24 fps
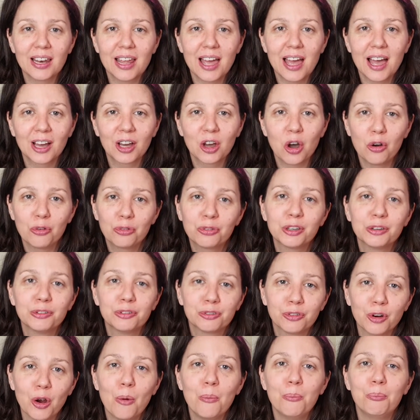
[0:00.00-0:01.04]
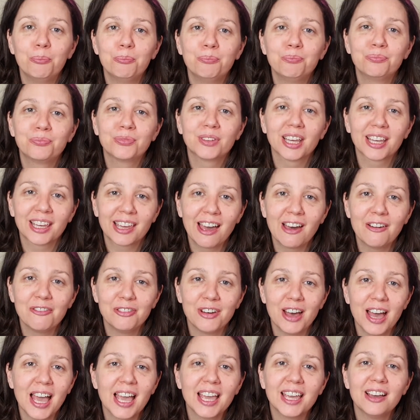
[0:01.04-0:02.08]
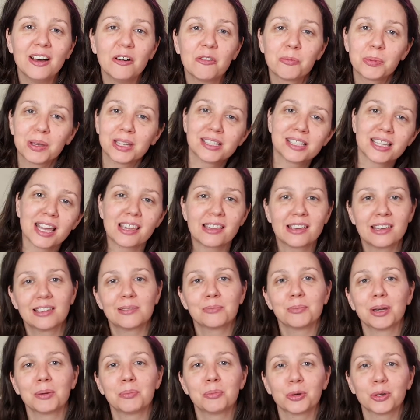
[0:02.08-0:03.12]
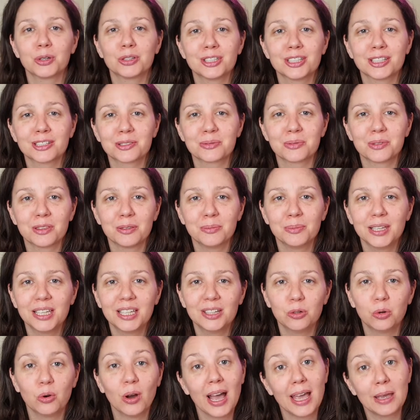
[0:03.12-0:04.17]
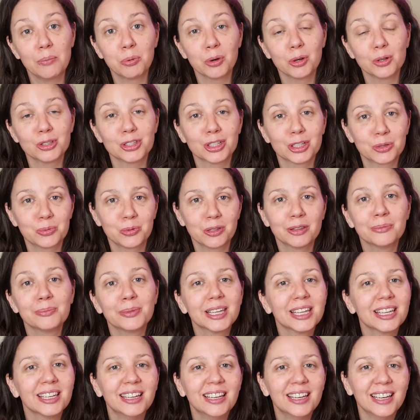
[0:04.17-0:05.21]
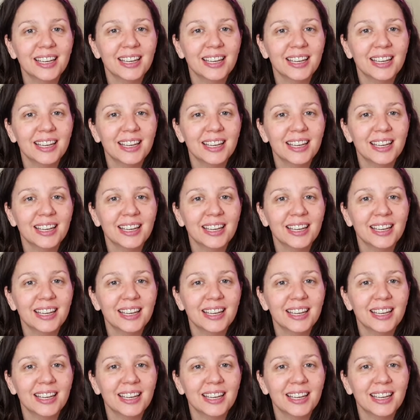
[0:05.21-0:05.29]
a, a coffee from a cafe, I've been taking my projects with me or a project with me